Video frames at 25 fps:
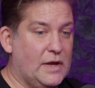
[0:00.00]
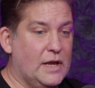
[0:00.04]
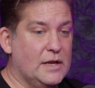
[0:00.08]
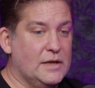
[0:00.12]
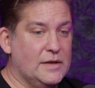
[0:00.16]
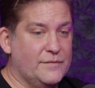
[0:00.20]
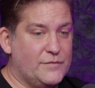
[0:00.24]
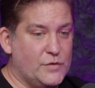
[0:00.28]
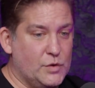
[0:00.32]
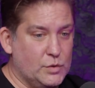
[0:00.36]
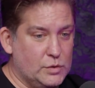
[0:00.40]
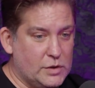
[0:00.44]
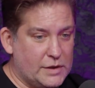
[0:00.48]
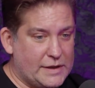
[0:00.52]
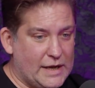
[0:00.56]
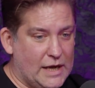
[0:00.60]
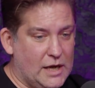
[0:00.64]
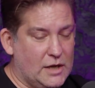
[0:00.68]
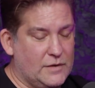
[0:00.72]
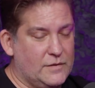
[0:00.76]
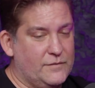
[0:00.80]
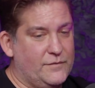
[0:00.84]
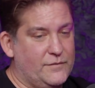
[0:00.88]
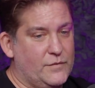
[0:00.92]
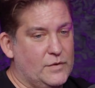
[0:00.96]
And if you look
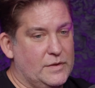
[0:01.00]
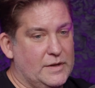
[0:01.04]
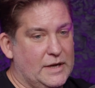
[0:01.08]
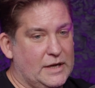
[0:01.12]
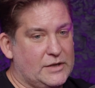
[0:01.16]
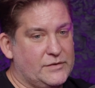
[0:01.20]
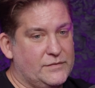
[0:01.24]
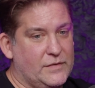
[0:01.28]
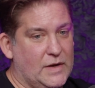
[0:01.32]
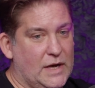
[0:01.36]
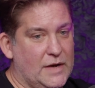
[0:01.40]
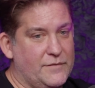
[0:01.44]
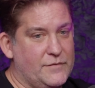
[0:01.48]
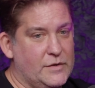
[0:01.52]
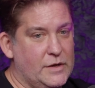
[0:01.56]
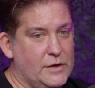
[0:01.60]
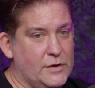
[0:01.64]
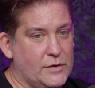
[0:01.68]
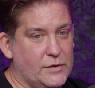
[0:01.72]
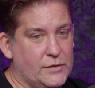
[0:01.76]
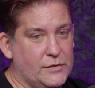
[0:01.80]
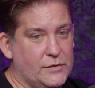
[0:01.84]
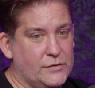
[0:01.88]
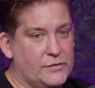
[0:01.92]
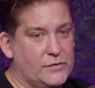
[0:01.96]
out for the next five
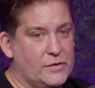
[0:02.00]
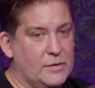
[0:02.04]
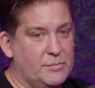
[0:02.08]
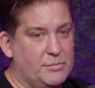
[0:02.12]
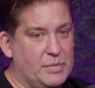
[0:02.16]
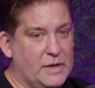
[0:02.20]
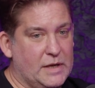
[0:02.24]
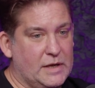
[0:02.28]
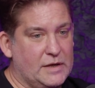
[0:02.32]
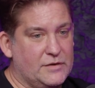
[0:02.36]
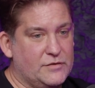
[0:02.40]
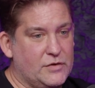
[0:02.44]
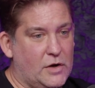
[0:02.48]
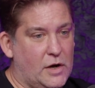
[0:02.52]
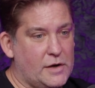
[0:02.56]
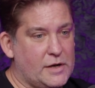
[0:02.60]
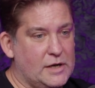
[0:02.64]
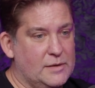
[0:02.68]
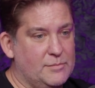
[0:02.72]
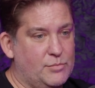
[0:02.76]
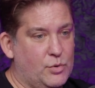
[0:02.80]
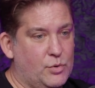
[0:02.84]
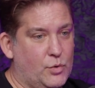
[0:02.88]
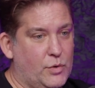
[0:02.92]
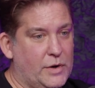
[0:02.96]
years, the big
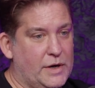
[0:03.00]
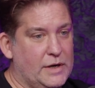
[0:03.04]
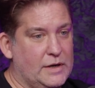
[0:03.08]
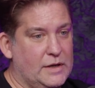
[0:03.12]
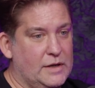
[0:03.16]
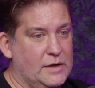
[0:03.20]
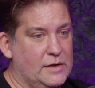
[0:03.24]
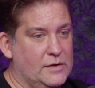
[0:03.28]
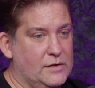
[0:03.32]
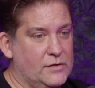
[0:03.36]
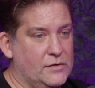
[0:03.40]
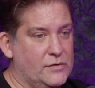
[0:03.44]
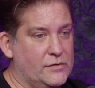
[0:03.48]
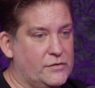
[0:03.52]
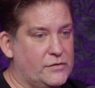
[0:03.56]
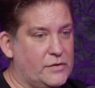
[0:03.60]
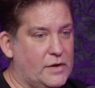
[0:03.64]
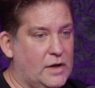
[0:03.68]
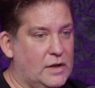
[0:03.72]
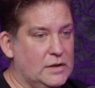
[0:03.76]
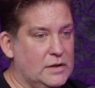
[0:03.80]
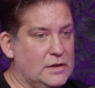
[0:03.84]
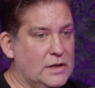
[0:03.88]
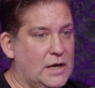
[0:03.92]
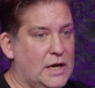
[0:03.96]
talking point is
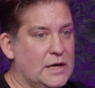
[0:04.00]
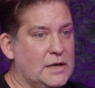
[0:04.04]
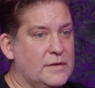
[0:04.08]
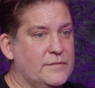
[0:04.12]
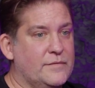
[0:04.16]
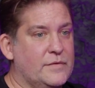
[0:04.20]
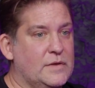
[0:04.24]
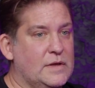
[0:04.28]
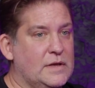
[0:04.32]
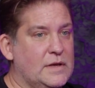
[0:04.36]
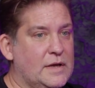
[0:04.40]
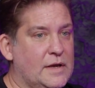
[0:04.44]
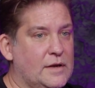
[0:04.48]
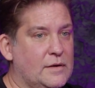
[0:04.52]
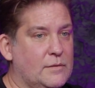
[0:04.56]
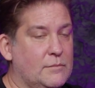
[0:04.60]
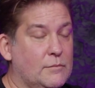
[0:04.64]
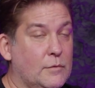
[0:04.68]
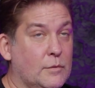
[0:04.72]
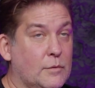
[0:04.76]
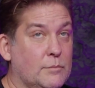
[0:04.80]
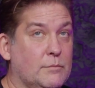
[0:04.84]
a lot of the,